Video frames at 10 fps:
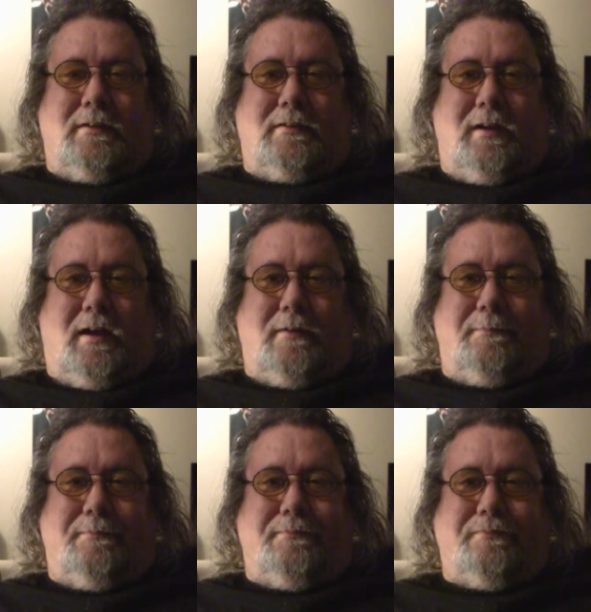So,
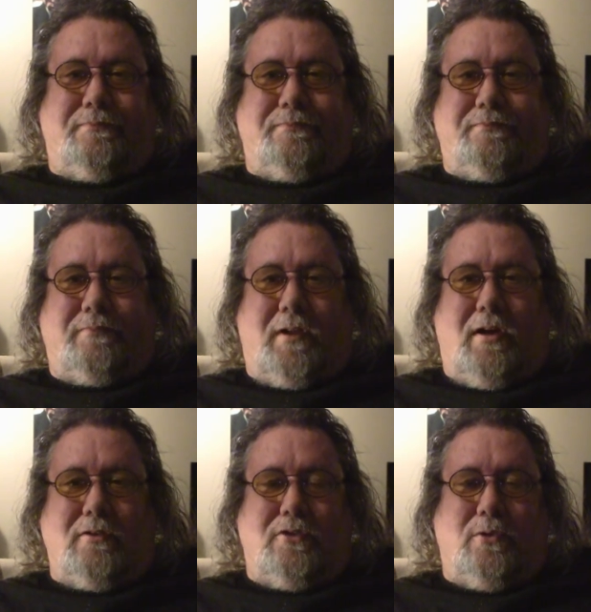
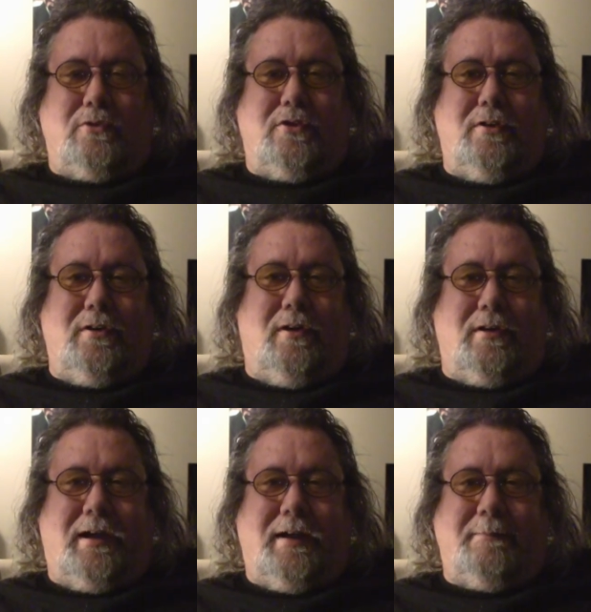I'll talk to you
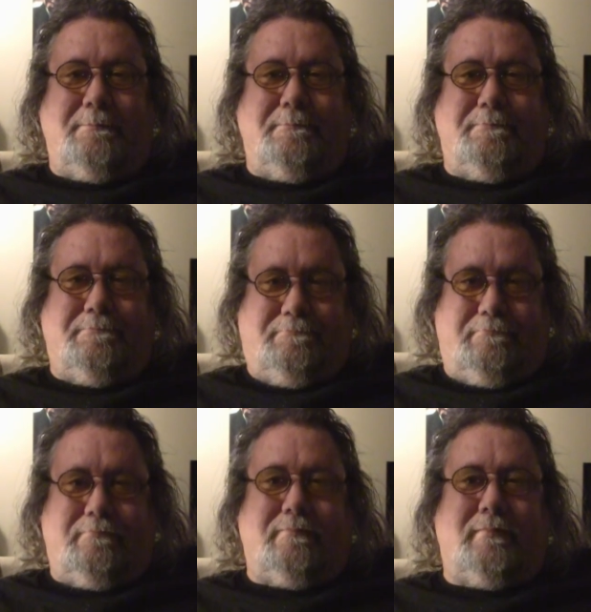lot again
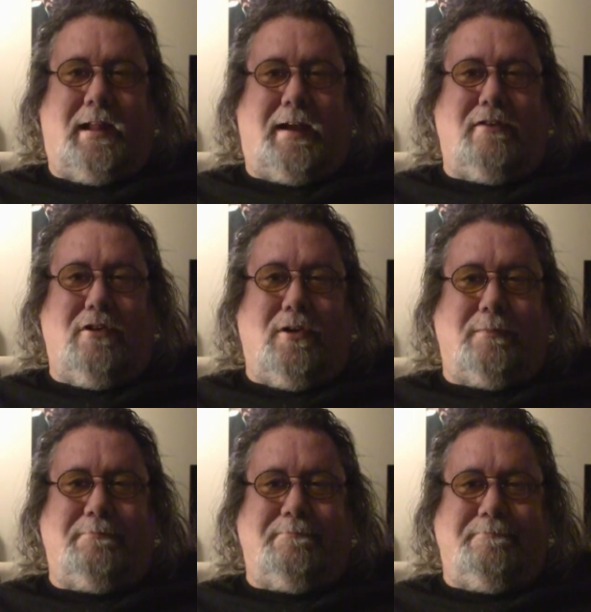later
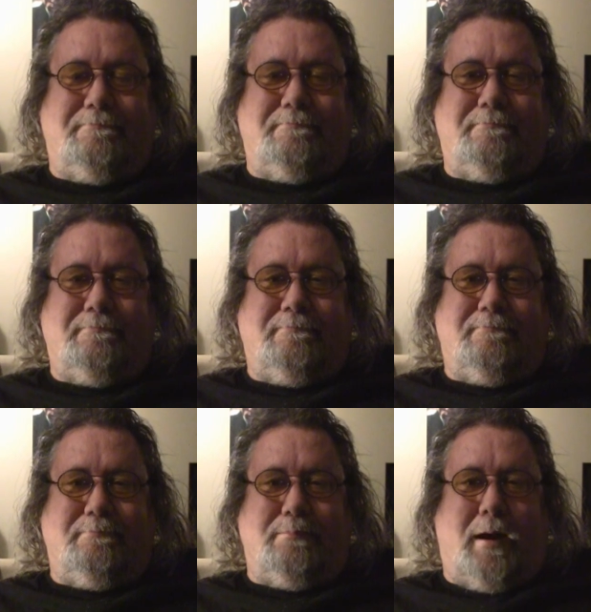on.
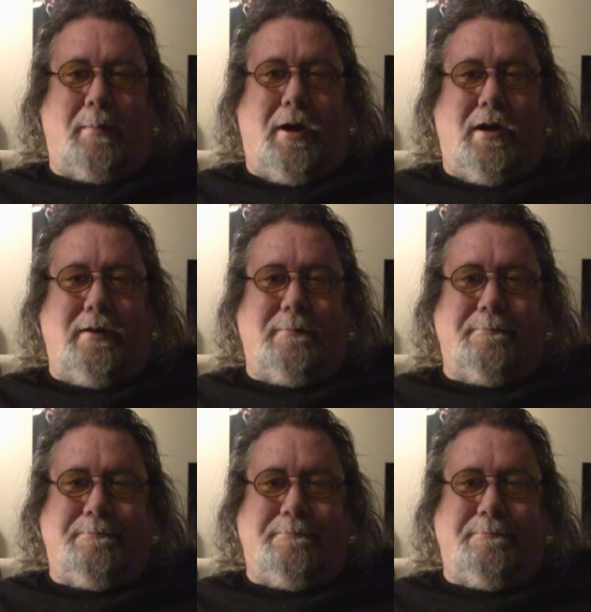Bye bye.